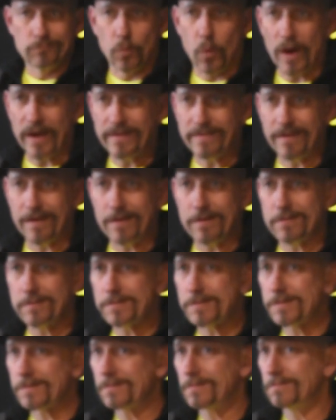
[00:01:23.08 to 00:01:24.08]

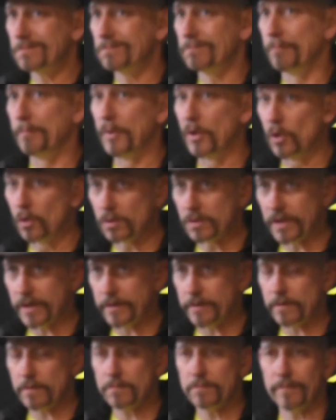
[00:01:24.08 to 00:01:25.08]
whitetails, mule
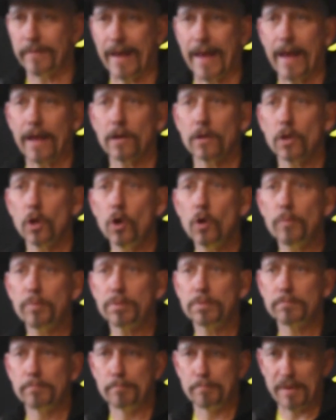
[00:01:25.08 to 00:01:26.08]
deer, antelope,
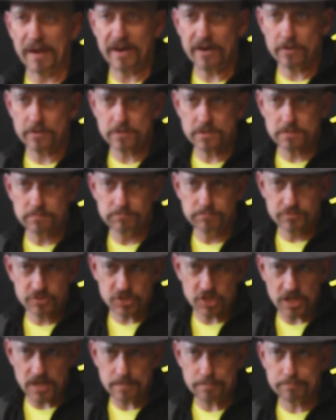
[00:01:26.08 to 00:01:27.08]
bears,
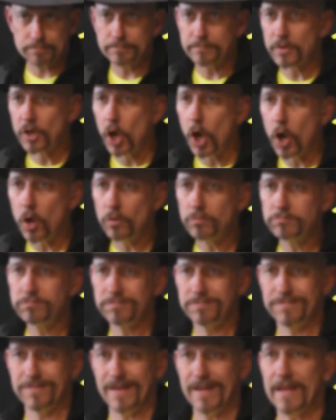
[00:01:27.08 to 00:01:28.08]
sheep,
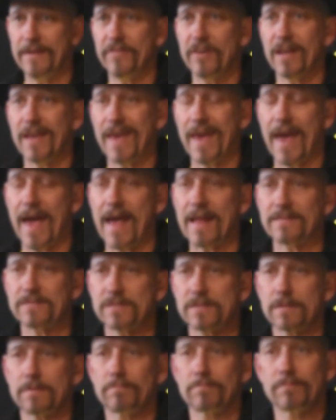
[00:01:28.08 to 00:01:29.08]
goat, even
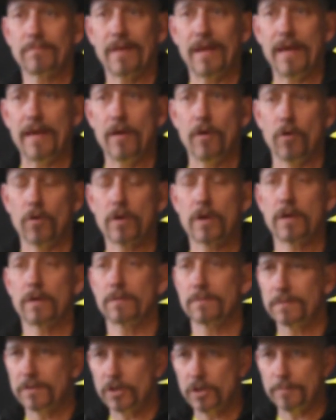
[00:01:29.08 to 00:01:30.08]
cats, elk,
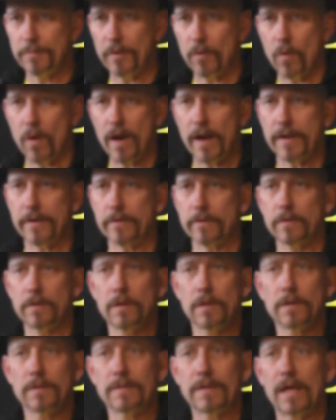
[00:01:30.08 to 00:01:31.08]
a little bit
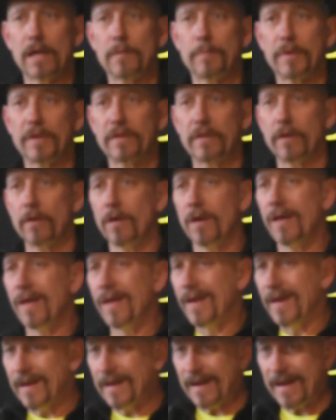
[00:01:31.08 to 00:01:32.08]
wider, not a big deal.
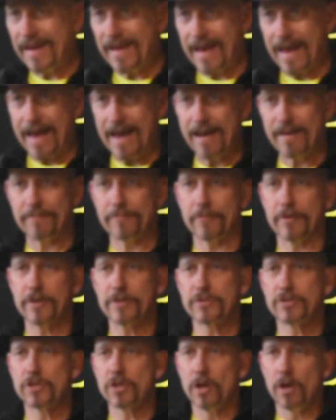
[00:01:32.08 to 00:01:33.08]
And I
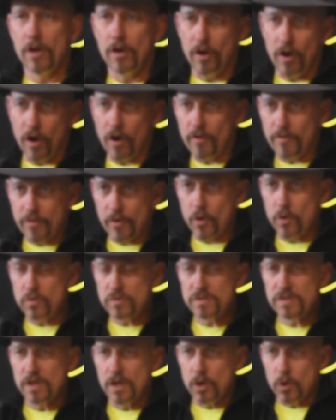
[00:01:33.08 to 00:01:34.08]
averaged all
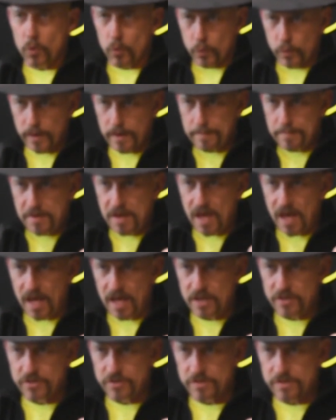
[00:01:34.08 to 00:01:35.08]
those rib
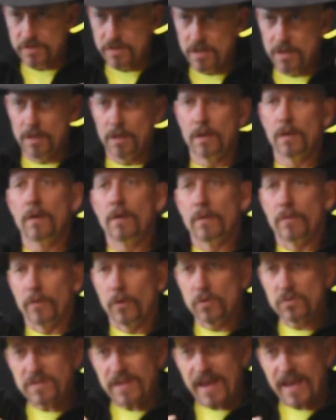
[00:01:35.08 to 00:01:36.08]
cages.
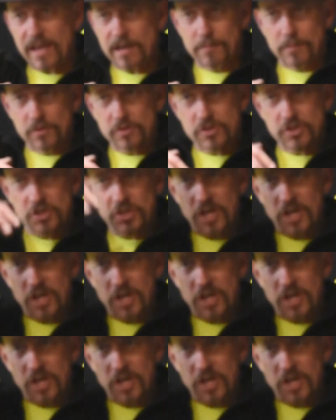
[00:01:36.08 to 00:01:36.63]
Those animals